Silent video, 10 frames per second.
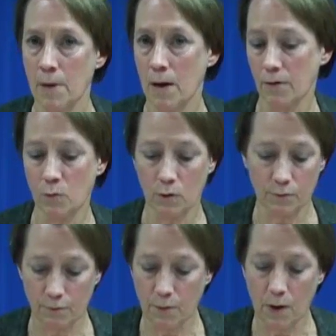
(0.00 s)
math
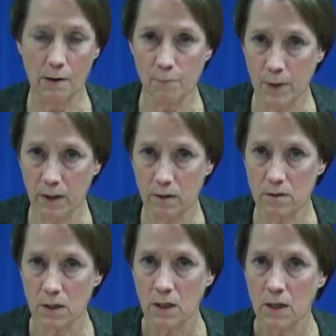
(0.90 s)
work for 5
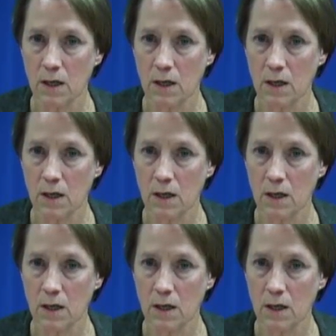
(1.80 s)
minutes,